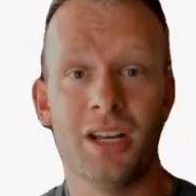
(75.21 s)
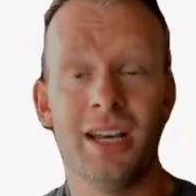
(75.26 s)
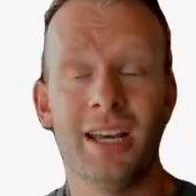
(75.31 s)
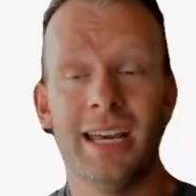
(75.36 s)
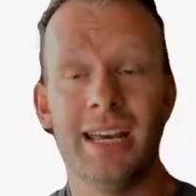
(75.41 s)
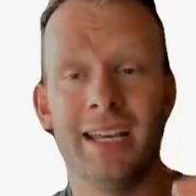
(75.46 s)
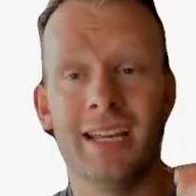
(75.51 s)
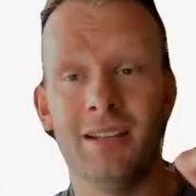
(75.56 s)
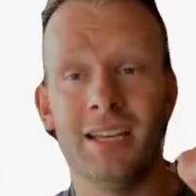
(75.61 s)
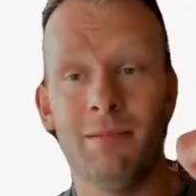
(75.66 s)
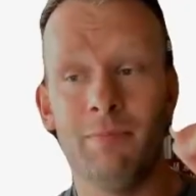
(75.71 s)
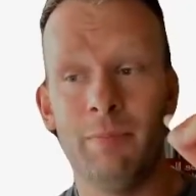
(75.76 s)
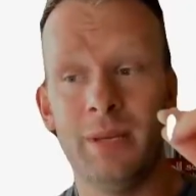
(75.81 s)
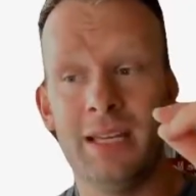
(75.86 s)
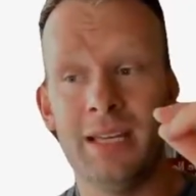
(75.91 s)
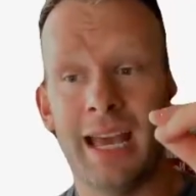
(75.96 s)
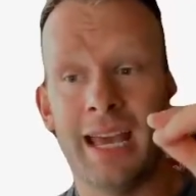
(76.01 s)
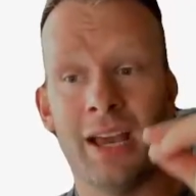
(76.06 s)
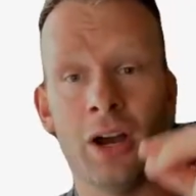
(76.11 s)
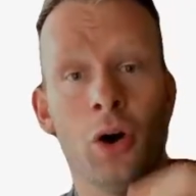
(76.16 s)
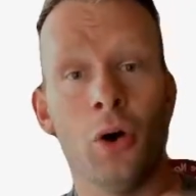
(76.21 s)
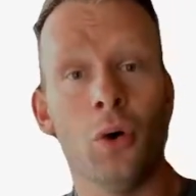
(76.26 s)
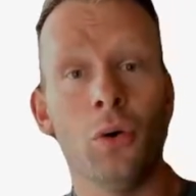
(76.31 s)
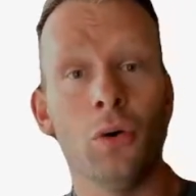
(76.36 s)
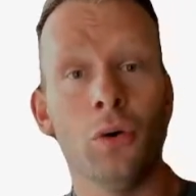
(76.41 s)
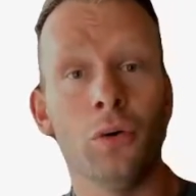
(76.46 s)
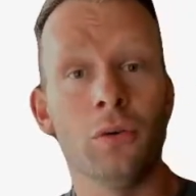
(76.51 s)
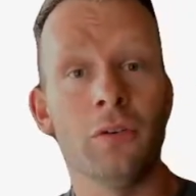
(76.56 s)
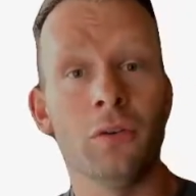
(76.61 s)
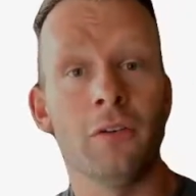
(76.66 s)
It can be a
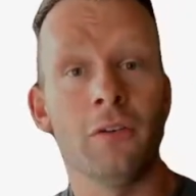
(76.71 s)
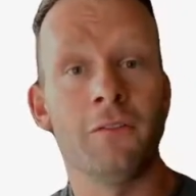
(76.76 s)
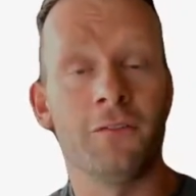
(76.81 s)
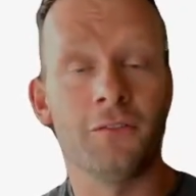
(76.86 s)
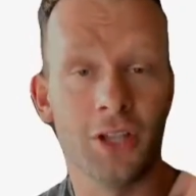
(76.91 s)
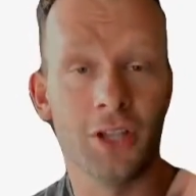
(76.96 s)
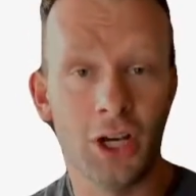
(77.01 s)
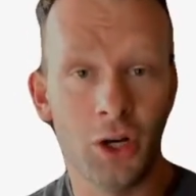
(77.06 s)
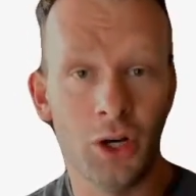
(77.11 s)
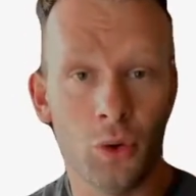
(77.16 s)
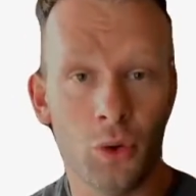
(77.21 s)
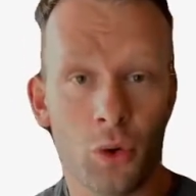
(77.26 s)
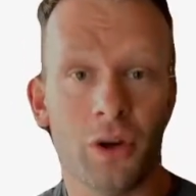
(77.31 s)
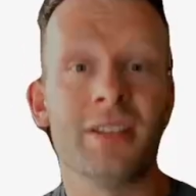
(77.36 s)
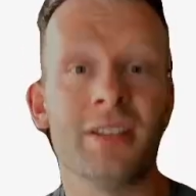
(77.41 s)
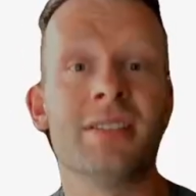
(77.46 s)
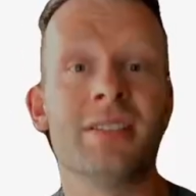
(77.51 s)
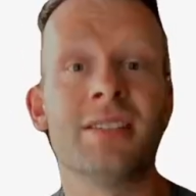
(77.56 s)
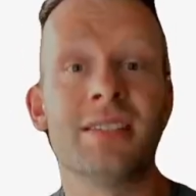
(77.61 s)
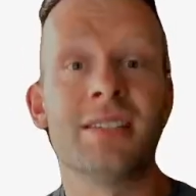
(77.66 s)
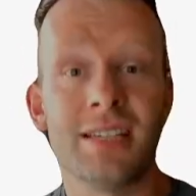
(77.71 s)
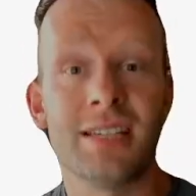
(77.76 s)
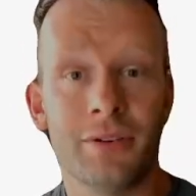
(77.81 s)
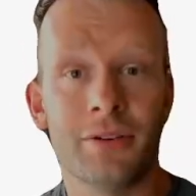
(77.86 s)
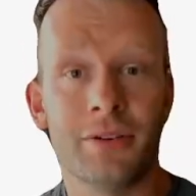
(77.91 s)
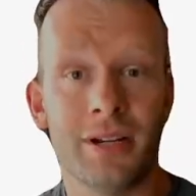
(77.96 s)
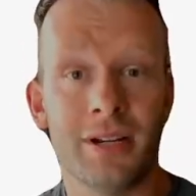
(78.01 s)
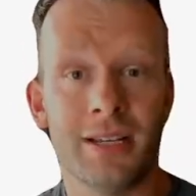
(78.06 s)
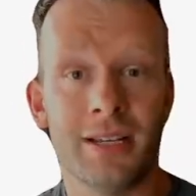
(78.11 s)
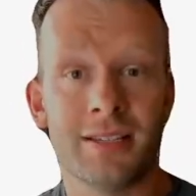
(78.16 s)
whole flow or a
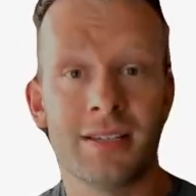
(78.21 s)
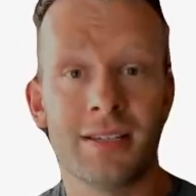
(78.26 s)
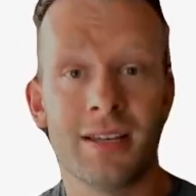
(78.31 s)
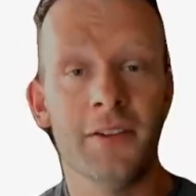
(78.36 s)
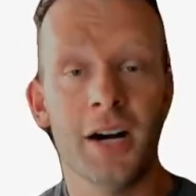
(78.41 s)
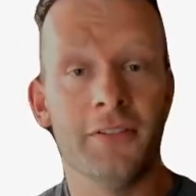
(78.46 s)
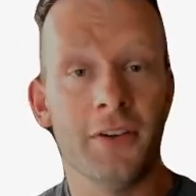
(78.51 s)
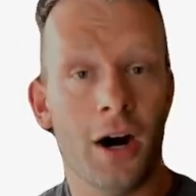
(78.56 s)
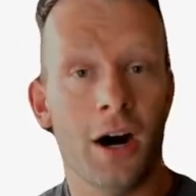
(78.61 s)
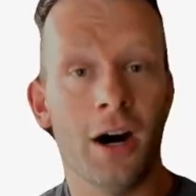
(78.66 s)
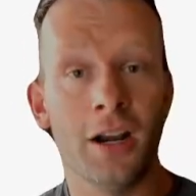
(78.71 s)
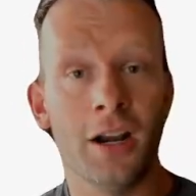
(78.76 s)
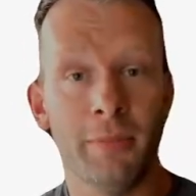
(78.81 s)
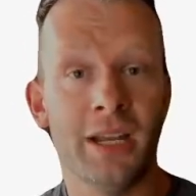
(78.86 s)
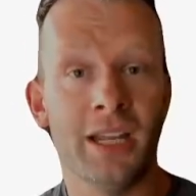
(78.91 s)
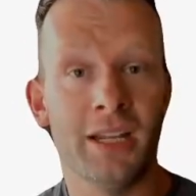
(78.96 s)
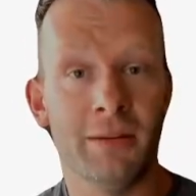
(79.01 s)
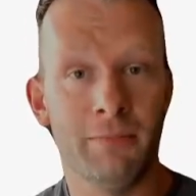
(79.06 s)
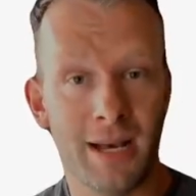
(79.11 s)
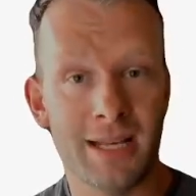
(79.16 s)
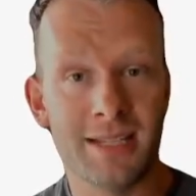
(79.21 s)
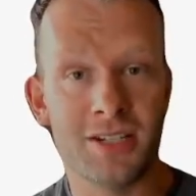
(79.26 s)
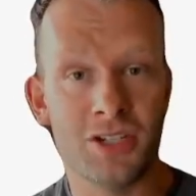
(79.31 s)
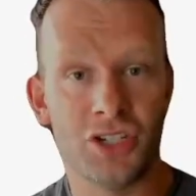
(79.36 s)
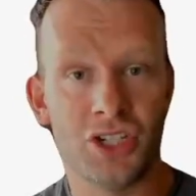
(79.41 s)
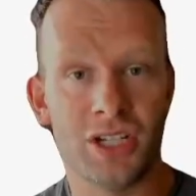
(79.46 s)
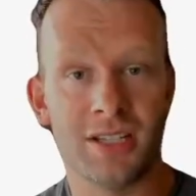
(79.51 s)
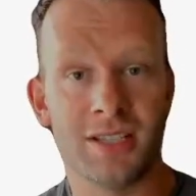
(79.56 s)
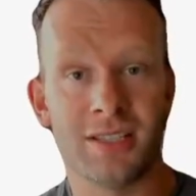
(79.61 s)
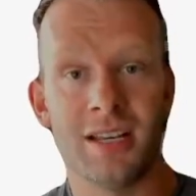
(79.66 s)
series of automated
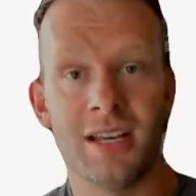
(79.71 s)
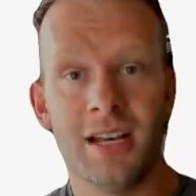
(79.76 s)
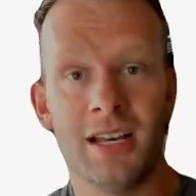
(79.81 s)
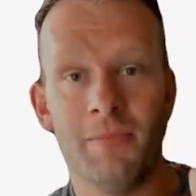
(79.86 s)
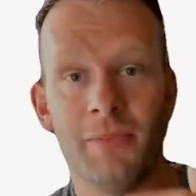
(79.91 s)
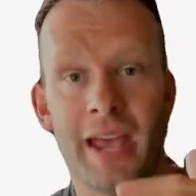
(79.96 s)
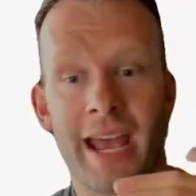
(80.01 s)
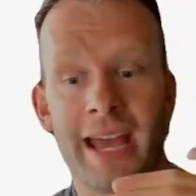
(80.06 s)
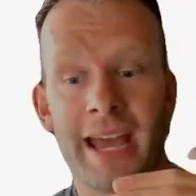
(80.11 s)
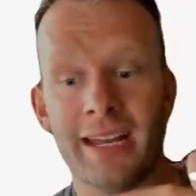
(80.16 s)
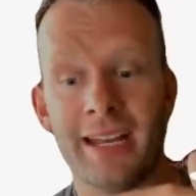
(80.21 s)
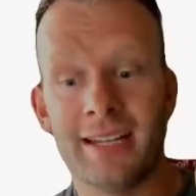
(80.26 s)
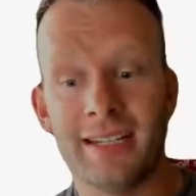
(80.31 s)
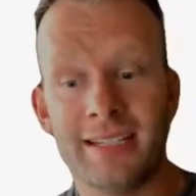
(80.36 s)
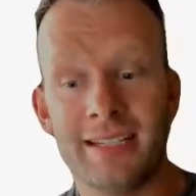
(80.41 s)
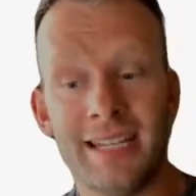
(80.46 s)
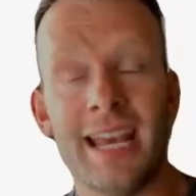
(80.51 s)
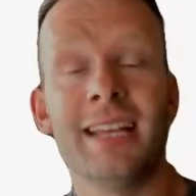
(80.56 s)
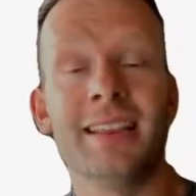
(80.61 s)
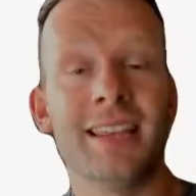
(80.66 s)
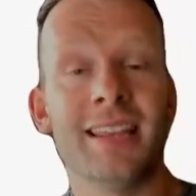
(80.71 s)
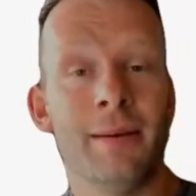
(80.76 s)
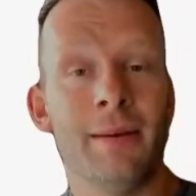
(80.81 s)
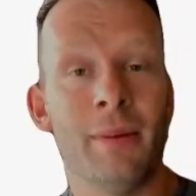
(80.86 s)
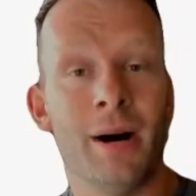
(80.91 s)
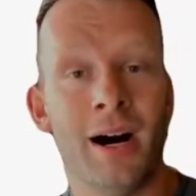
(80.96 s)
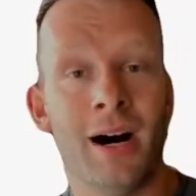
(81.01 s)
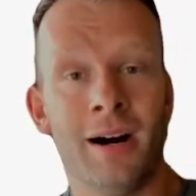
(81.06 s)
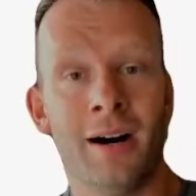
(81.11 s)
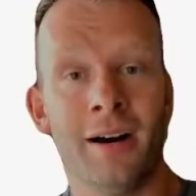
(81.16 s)
messages, and it can take them
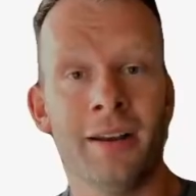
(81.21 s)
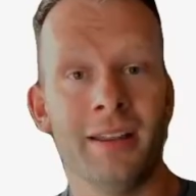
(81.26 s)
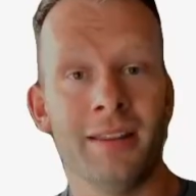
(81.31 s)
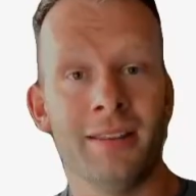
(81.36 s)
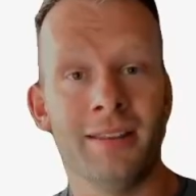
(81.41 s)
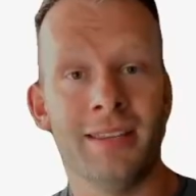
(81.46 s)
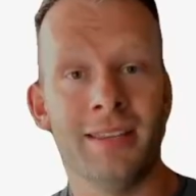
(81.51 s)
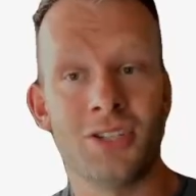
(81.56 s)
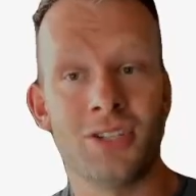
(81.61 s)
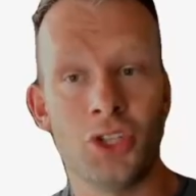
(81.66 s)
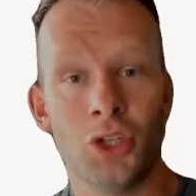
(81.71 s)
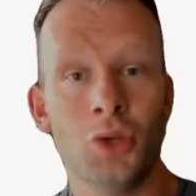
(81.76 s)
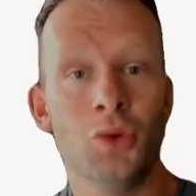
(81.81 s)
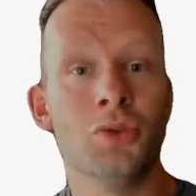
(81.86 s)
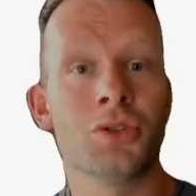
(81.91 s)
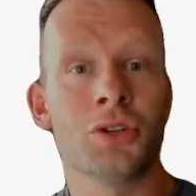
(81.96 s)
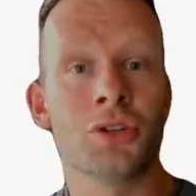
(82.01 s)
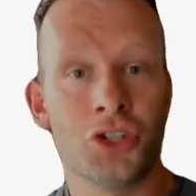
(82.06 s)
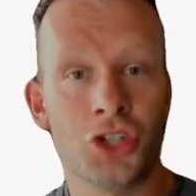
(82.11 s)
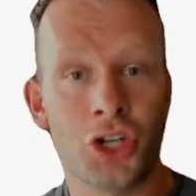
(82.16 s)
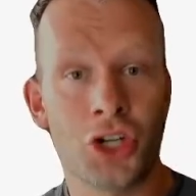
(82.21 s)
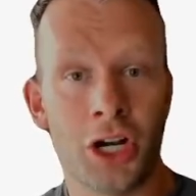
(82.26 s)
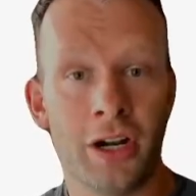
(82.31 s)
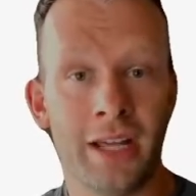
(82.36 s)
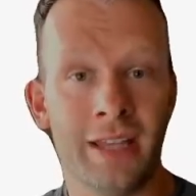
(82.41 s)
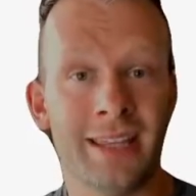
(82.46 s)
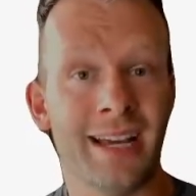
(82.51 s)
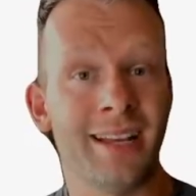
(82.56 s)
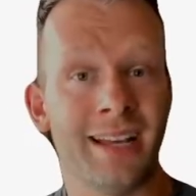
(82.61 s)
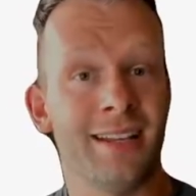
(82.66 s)
on this user journey
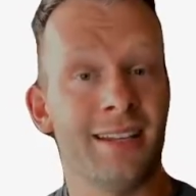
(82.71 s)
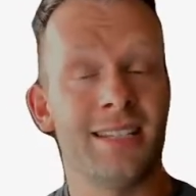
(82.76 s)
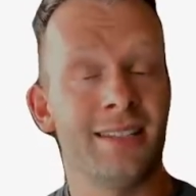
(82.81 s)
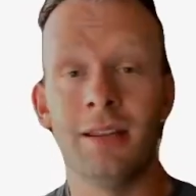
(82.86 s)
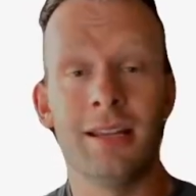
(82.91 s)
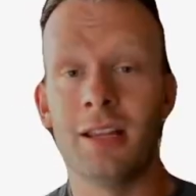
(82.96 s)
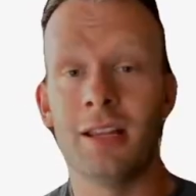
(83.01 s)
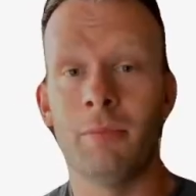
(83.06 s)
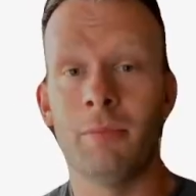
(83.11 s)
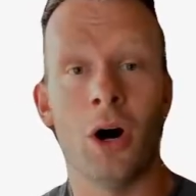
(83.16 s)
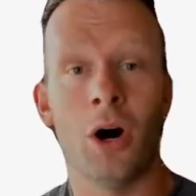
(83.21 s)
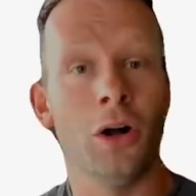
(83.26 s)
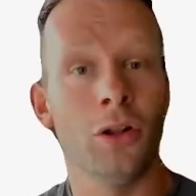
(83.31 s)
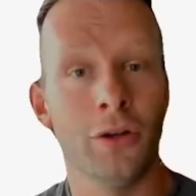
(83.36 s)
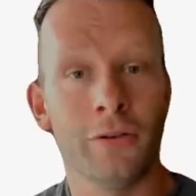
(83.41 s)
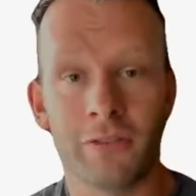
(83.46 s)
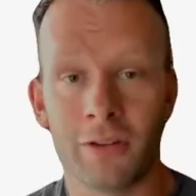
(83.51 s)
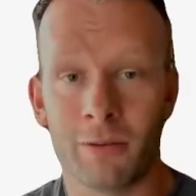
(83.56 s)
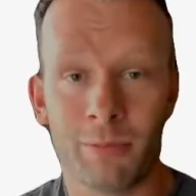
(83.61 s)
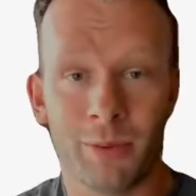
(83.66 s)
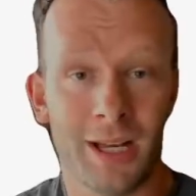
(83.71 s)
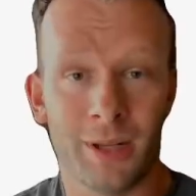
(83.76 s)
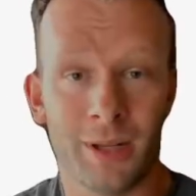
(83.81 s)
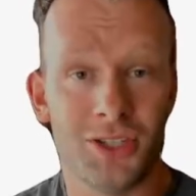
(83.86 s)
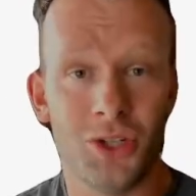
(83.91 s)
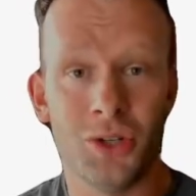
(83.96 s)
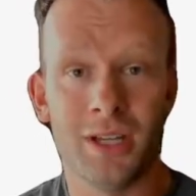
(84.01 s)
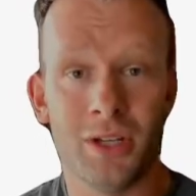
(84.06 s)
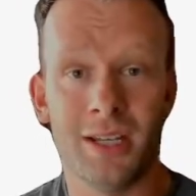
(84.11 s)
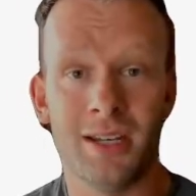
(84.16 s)
that can send them all over the place.
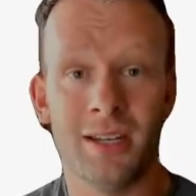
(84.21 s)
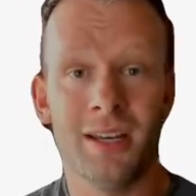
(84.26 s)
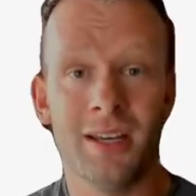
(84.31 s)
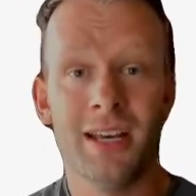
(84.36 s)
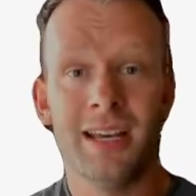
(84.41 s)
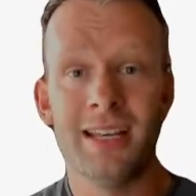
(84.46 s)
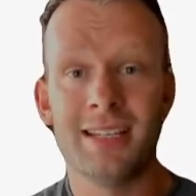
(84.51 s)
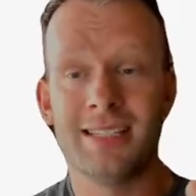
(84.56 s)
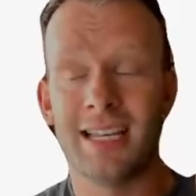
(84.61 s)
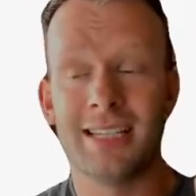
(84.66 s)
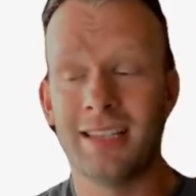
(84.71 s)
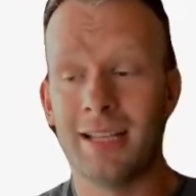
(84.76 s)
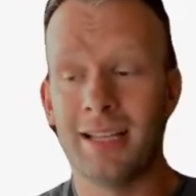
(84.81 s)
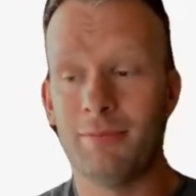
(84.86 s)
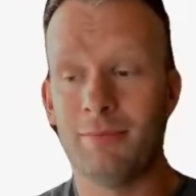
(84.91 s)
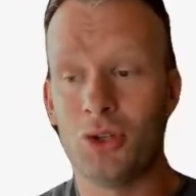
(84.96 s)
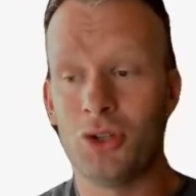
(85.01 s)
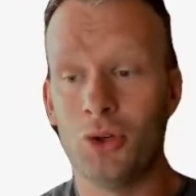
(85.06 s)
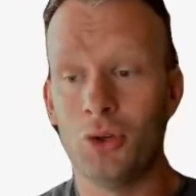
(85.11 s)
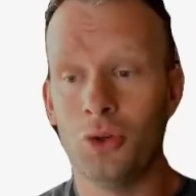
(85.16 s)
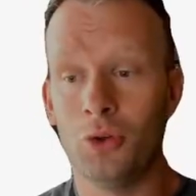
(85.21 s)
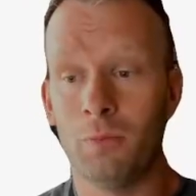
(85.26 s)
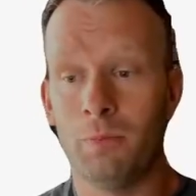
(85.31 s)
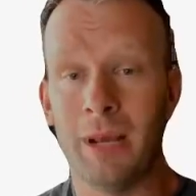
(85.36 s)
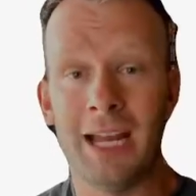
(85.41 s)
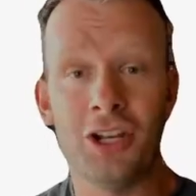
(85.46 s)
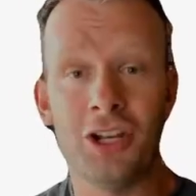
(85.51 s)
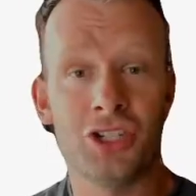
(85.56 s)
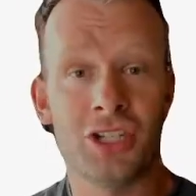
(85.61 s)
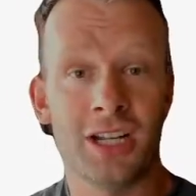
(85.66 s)
You can send them to
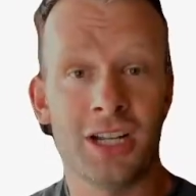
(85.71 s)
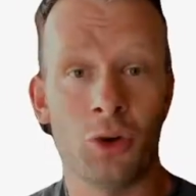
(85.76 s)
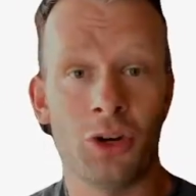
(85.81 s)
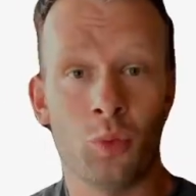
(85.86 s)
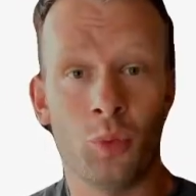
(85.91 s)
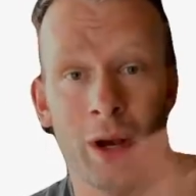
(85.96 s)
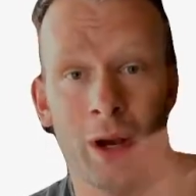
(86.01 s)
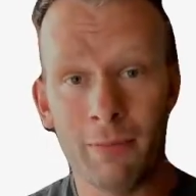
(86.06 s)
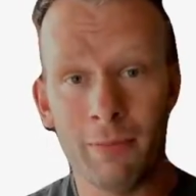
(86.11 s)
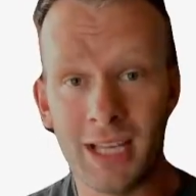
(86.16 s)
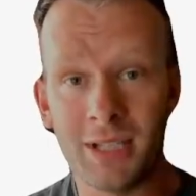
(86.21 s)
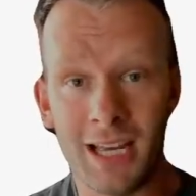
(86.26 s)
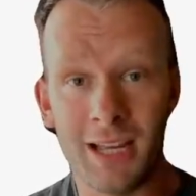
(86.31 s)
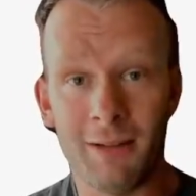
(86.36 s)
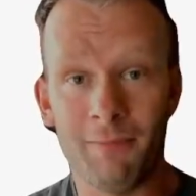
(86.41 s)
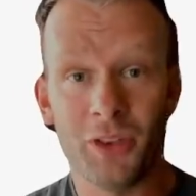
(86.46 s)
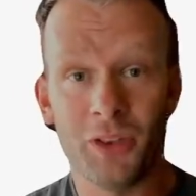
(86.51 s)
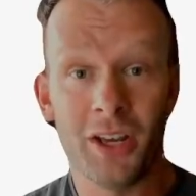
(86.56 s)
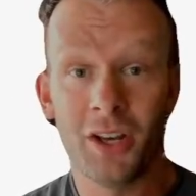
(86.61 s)
pages on your website.